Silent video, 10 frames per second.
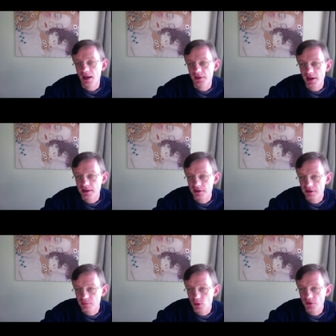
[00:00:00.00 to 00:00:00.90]
and that is
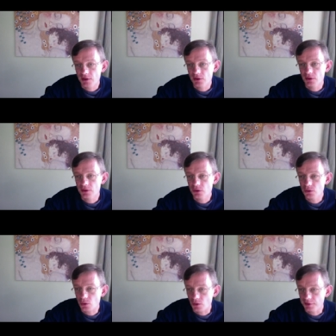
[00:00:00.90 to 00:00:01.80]
isomorphic to the two
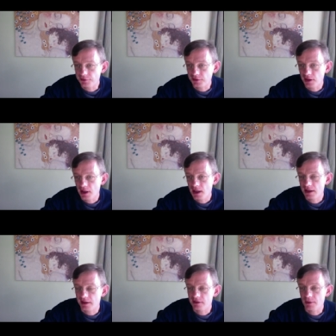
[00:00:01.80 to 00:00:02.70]
torus
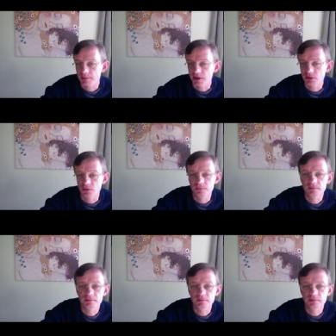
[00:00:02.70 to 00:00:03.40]
connects some R P two.